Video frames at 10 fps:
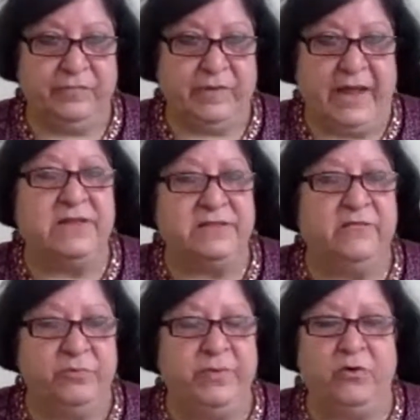as they
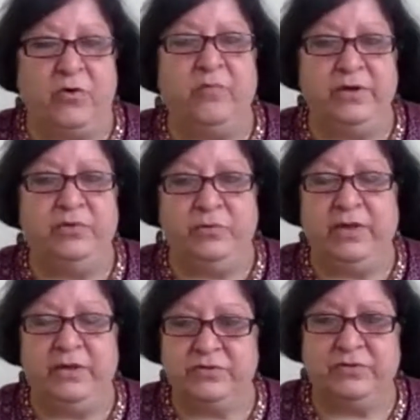would be normally
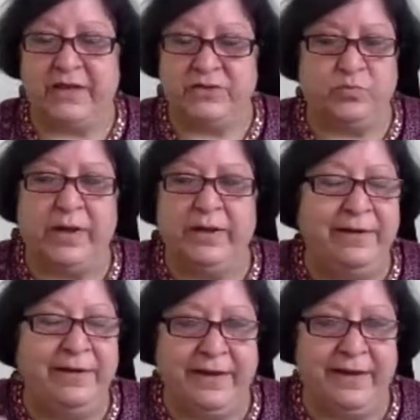doing. So that's one
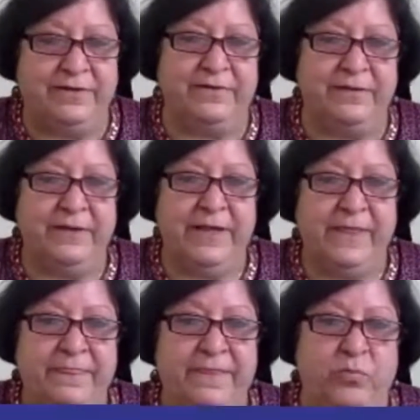indicator
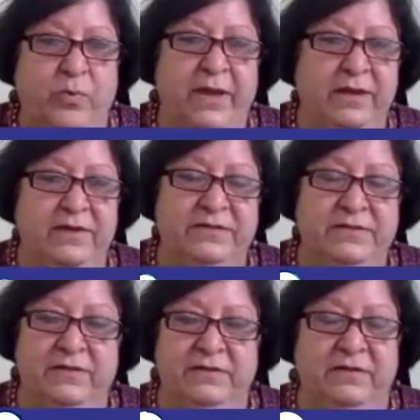that why is
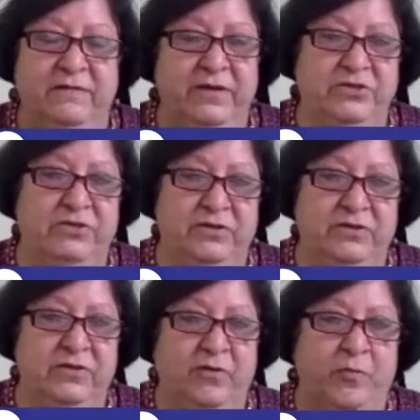the deviation
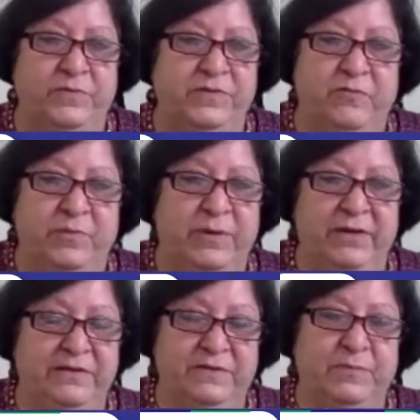observable
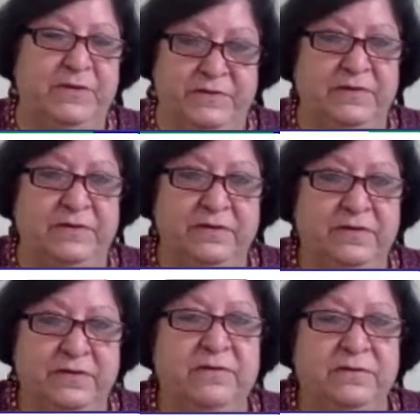in this person.
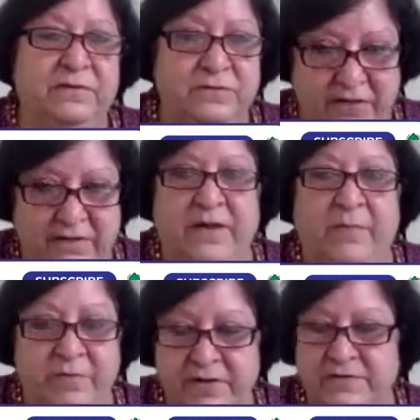So there is
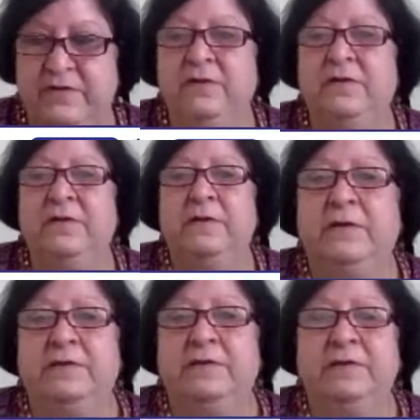some reason.
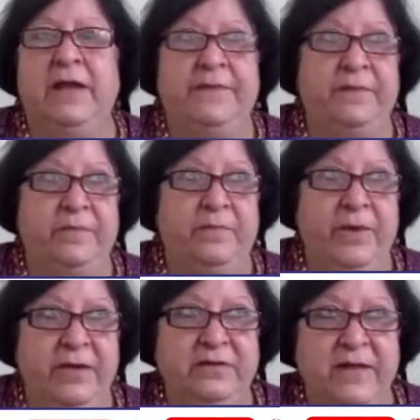The other
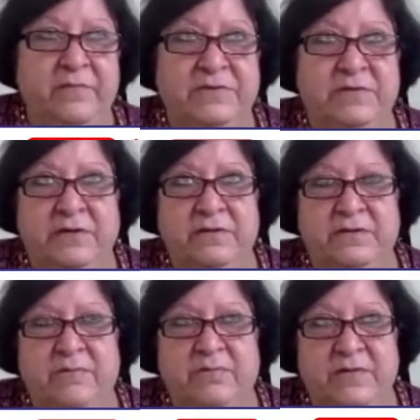many times,
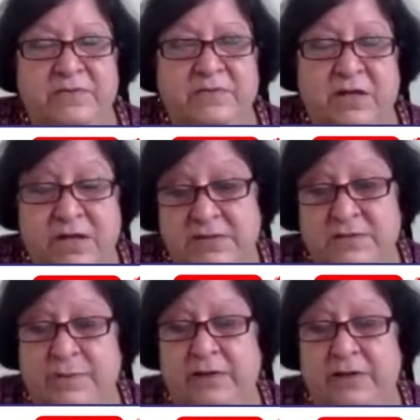sometimes the kids
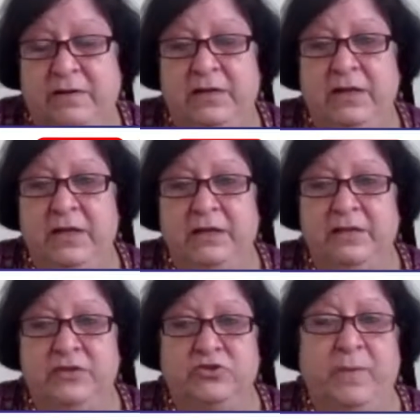particularly,
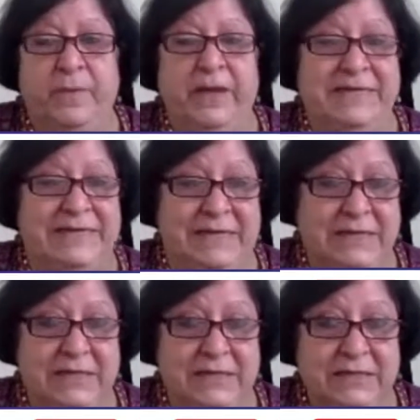they stop
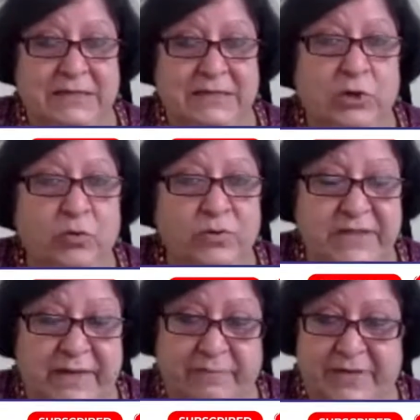eating, they lose
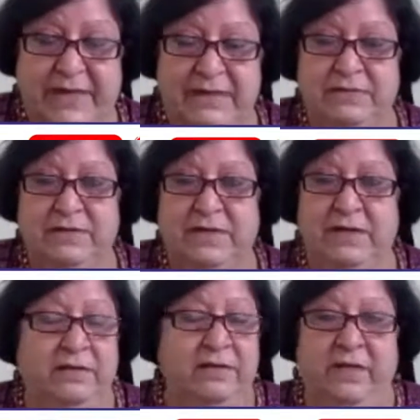their appetite,
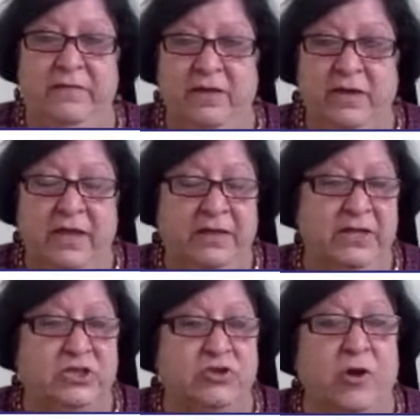
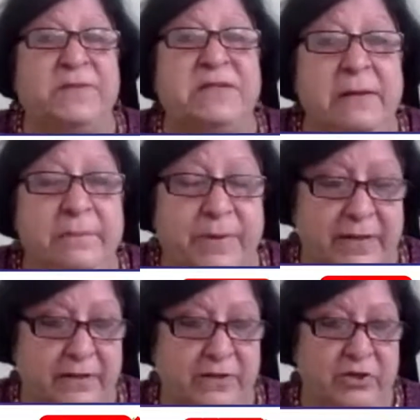they stop
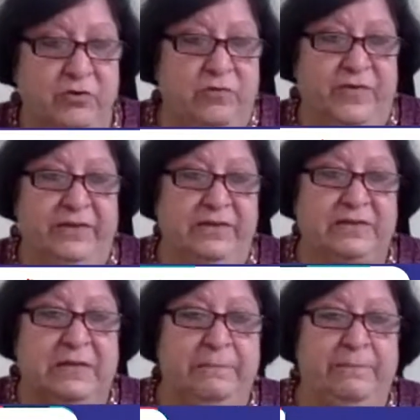sleeping. You will find the
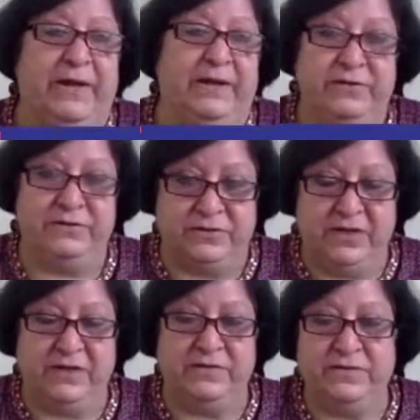sleep patterns
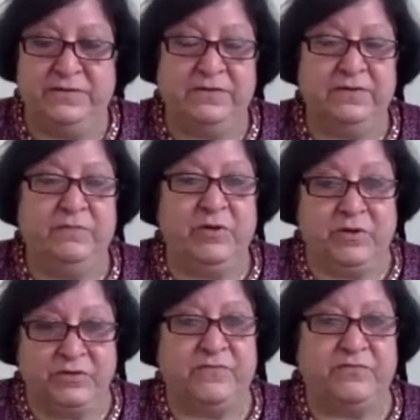changes
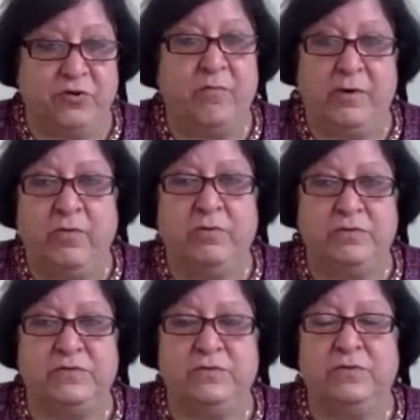because of trauma
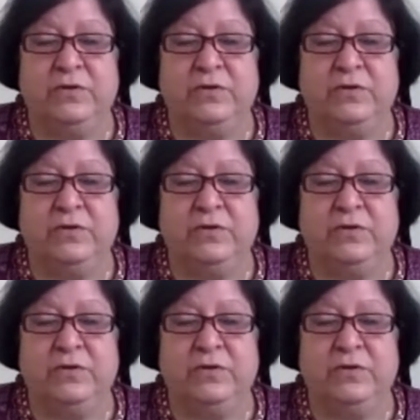also.